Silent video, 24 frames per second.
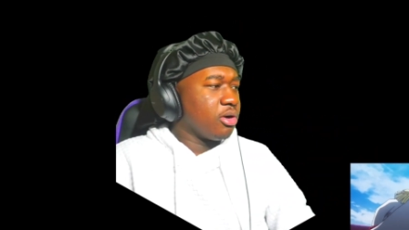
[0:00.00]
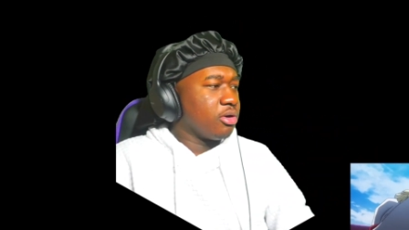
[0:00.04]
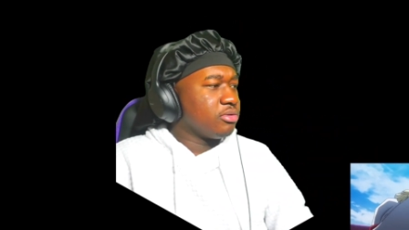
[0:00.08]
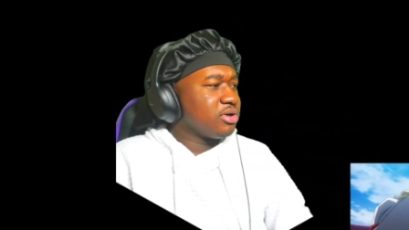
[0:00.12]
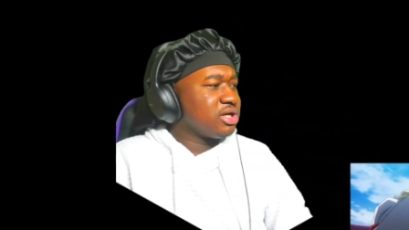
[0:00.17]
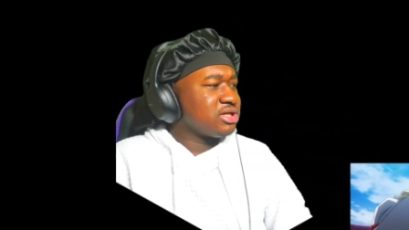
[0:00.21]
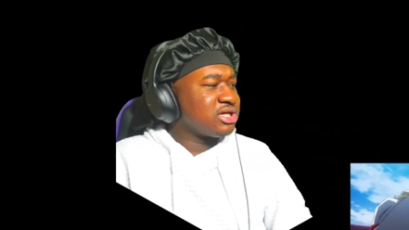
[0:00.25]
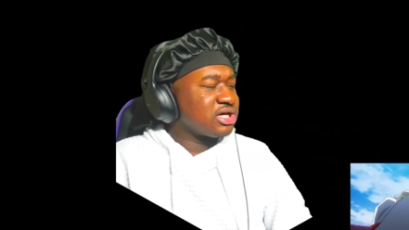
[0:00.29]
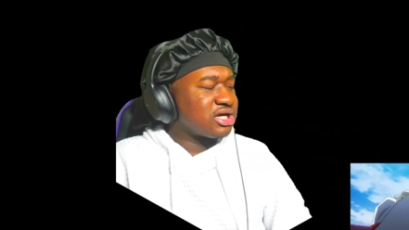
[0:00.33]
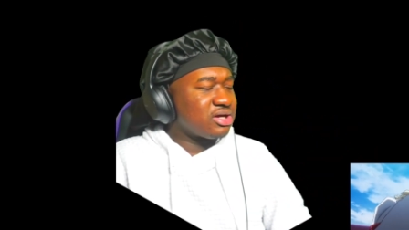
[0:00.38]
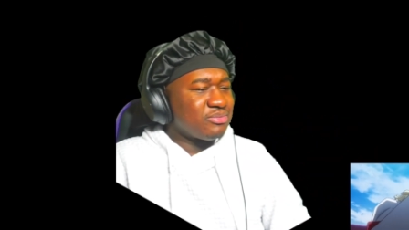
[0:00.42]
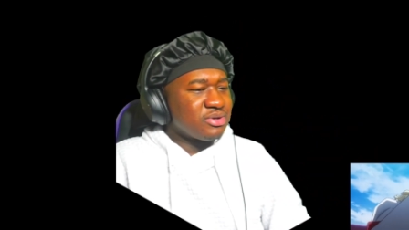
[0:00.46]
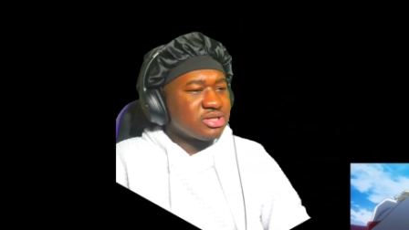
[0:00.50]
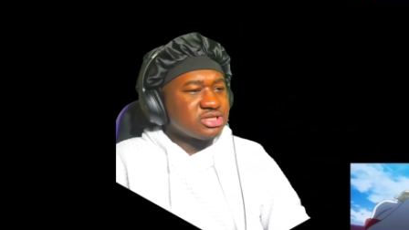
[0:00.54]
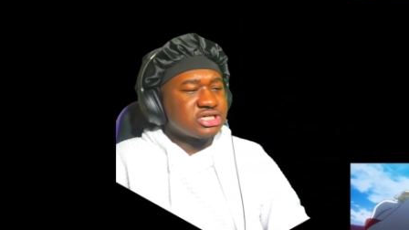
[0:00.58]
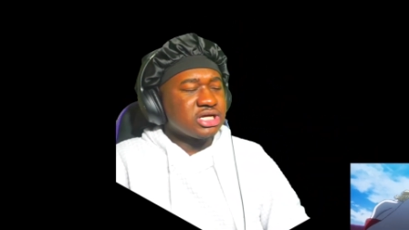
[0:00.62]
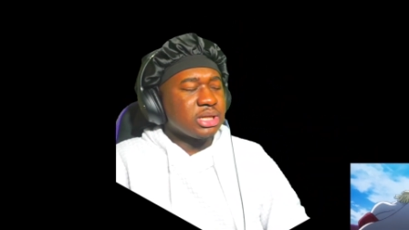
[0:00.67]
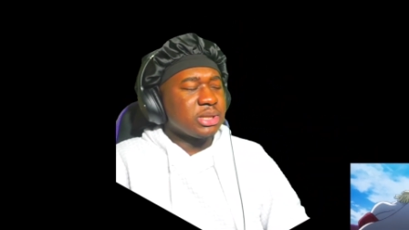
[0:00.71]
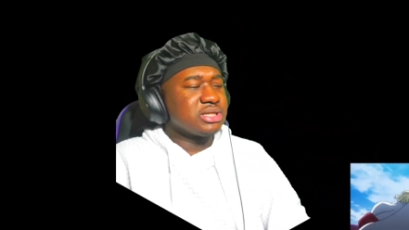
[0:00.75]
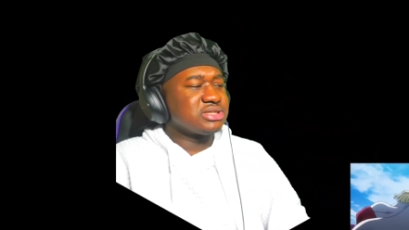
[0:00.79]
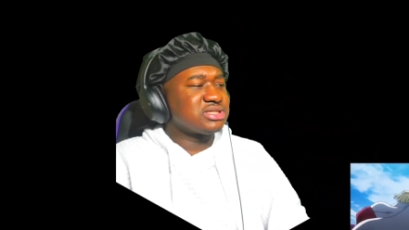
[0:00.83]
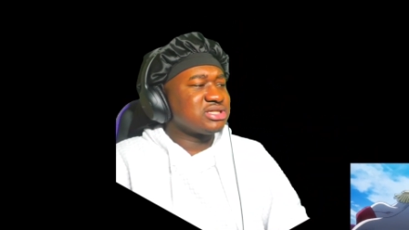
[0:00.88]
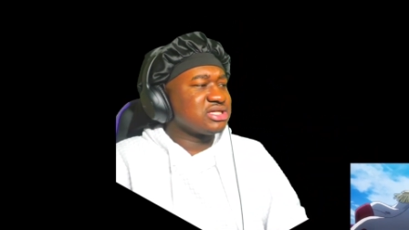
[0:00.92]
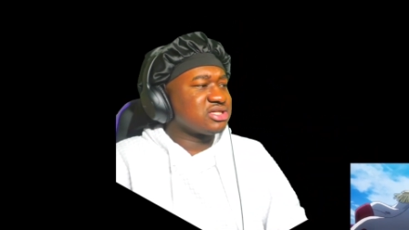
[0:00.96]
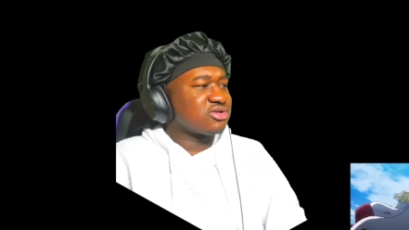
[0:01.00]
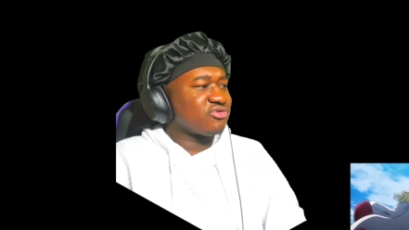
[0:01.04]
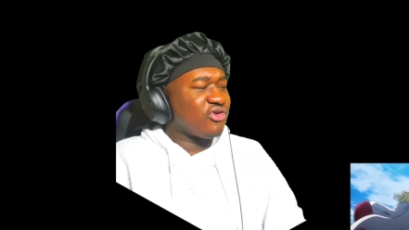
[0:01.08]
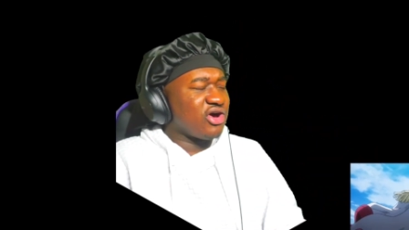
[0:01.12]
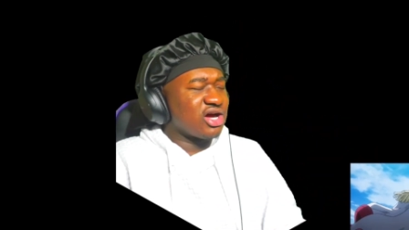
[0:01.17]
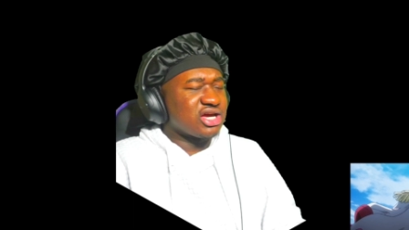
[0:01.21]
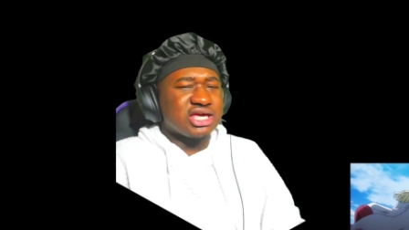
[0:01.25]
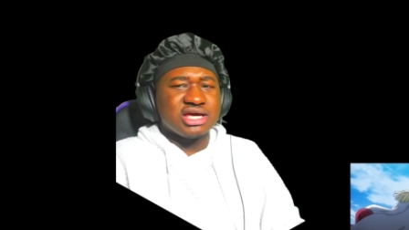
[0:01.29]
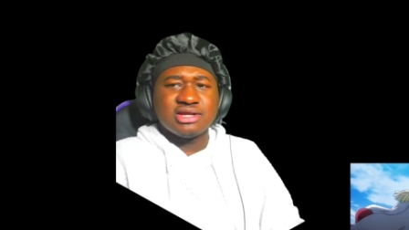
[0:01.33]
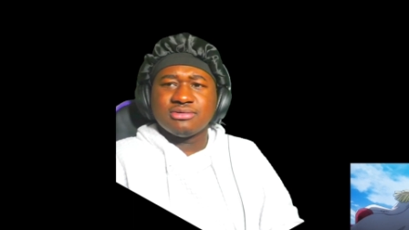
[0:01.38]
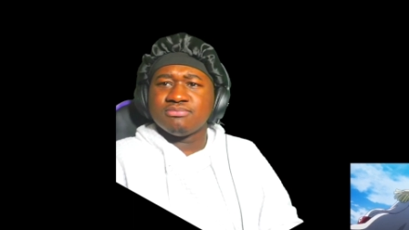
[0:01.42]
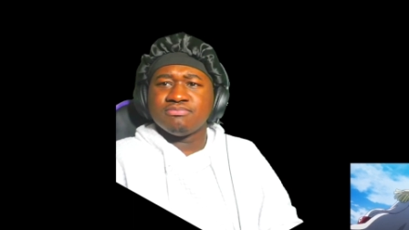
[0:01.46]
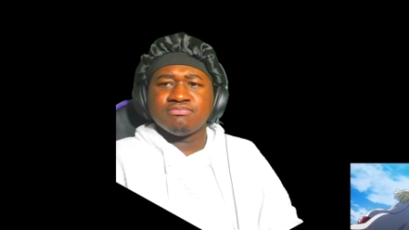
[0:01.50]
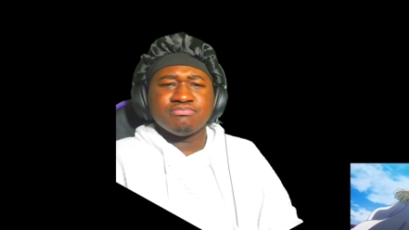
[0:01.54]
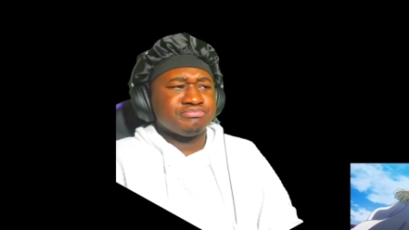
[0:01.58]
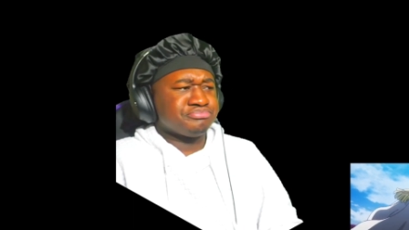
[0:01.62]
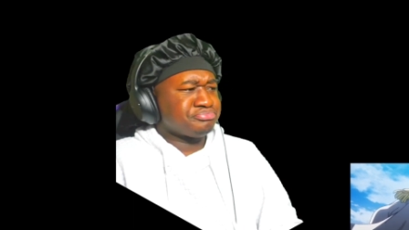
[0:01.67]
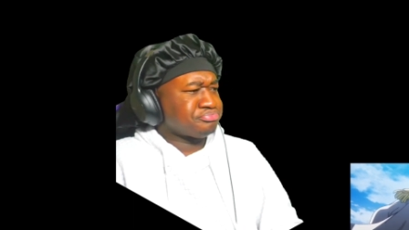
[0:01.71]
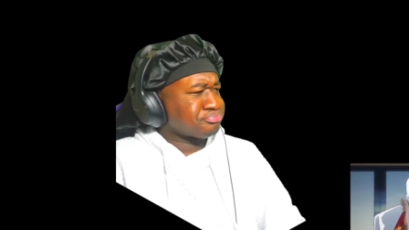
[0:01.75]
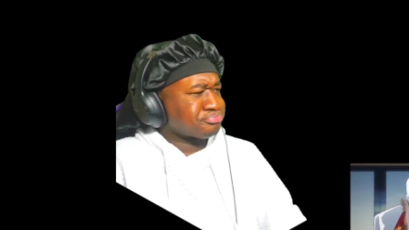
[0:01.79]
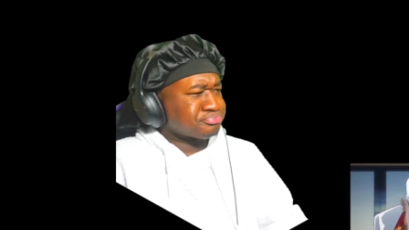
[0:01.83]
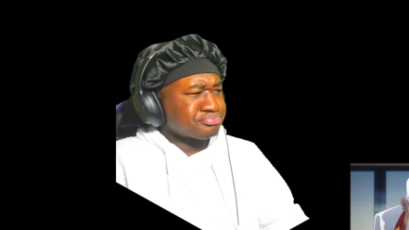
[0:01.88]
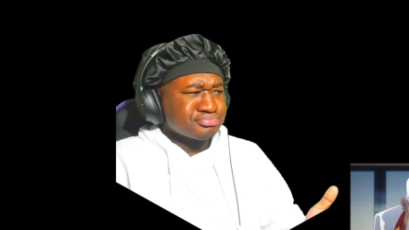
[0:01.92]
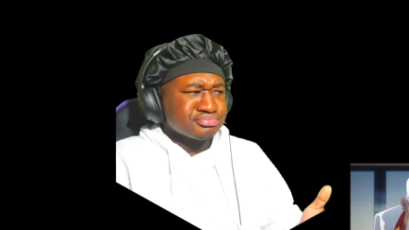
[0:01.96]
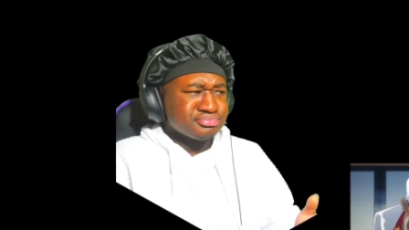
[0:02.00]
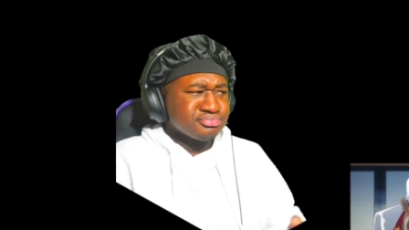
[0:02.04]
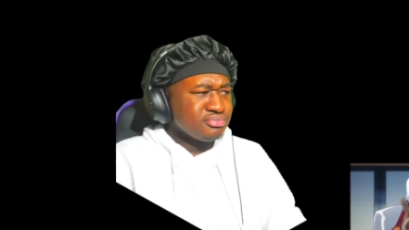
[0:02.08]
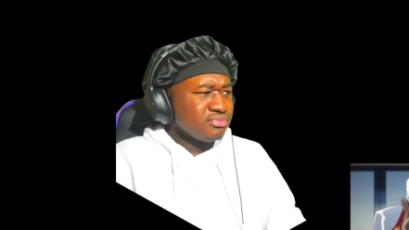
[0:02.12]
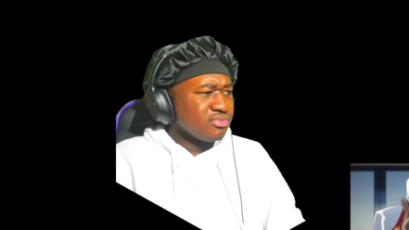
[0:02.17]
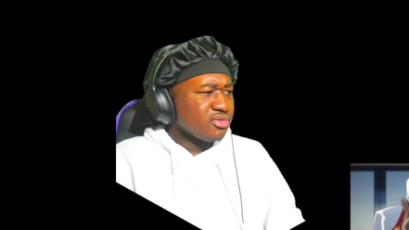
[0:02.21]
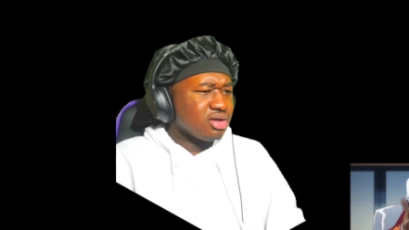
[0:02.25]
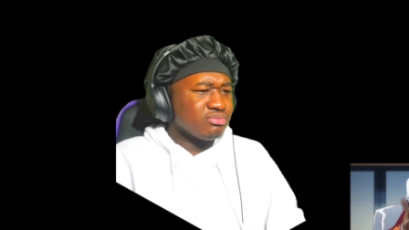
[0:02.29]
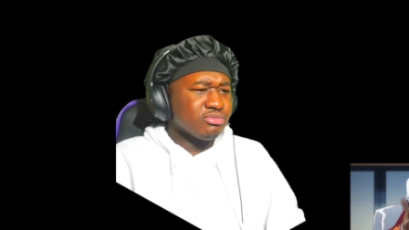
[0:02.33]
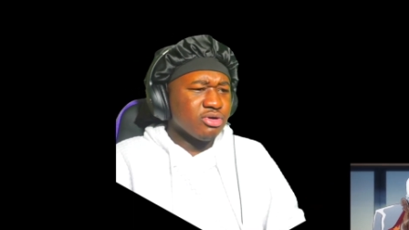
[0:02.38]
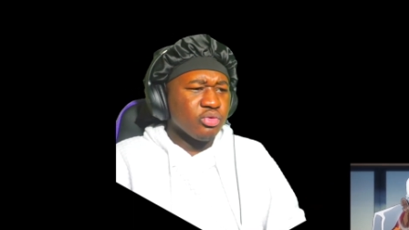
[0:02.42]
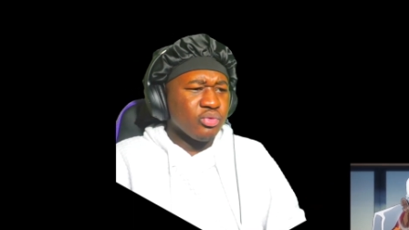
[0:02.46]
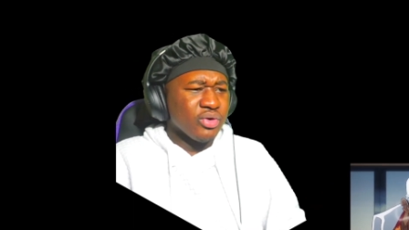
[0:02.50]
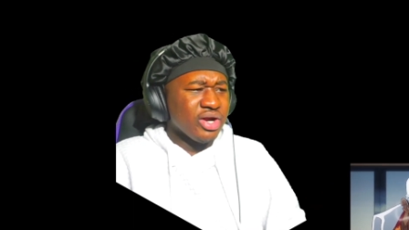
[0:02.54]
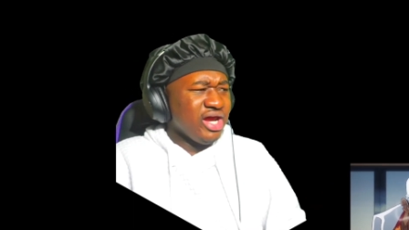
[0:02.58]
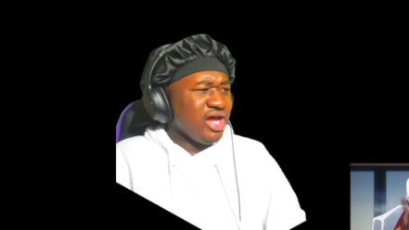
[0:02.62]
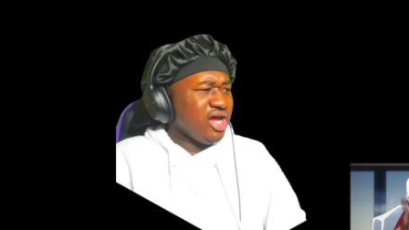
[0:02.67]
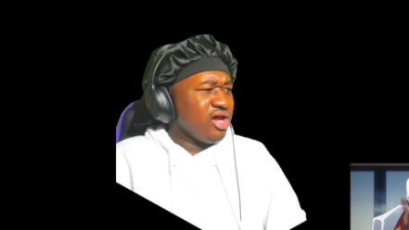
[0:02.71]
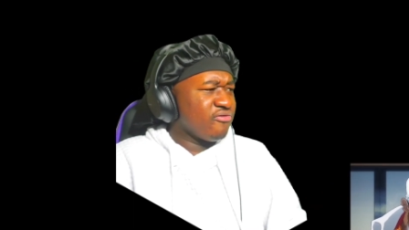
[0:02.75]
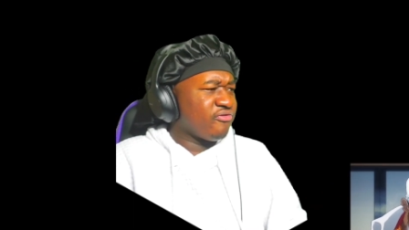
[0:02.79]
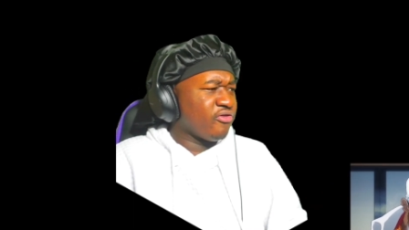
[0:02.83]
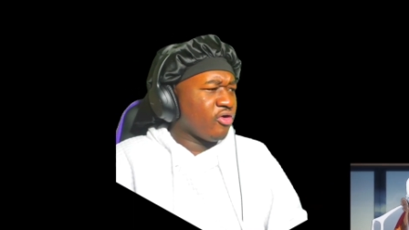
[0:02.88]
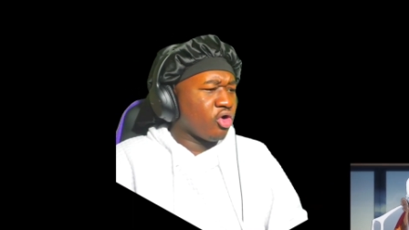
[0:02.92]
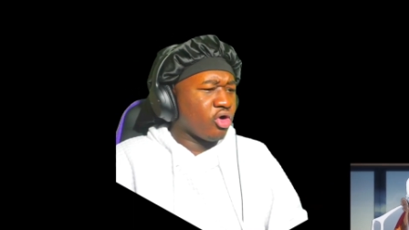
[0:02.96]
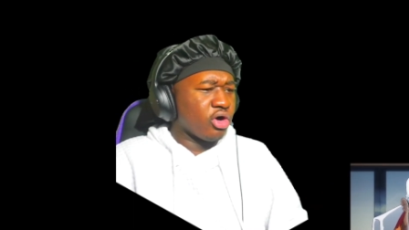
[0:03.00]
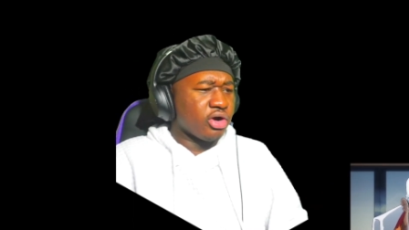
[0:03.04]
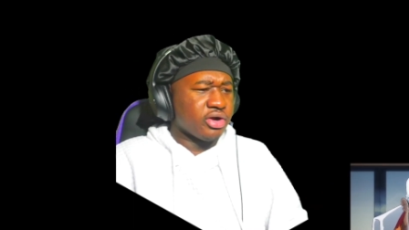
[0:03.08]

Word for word: This nigga been chilling since fucking Marineford,